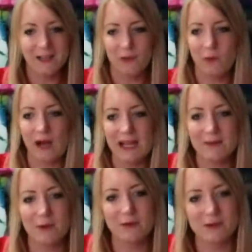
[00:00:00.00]
Why
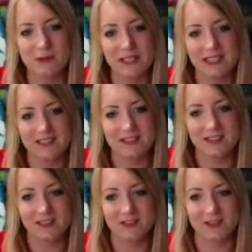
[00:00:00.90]
won't you at least
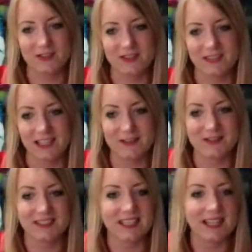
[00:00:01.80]
just, I used
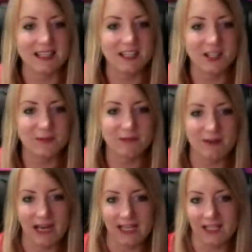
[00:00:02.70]
to say, like, you can be
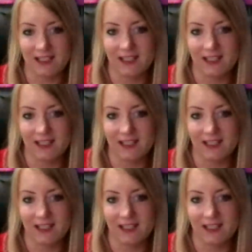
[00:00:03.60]
right